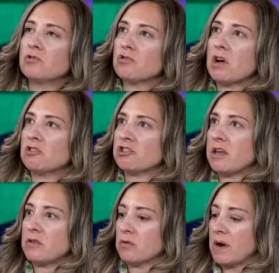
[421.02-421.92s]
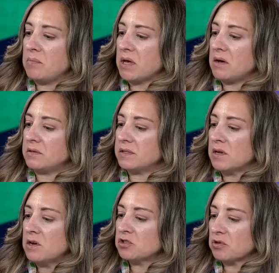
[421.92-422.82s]
triage that though, right? Because
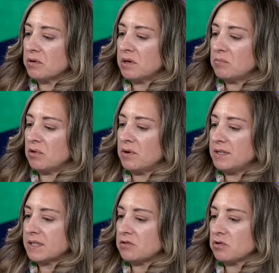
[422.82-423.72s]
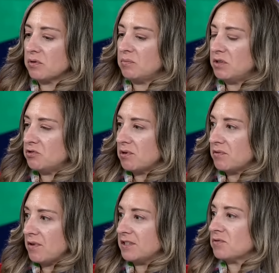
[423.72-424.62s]
certain employees get certain
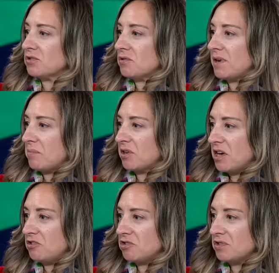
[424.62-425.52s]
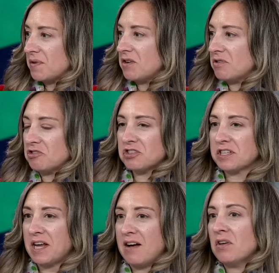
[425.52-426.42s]
administrative rights for certain applications, right? You're not just
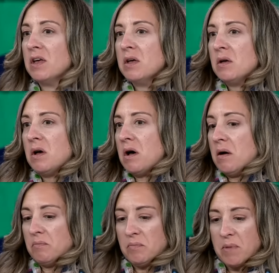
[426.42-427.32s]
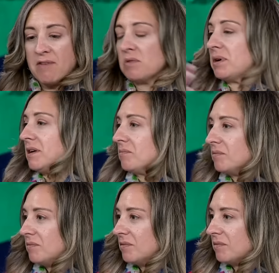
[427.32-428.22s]
gonna have everybody
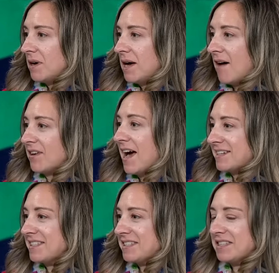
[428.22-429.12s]
having access to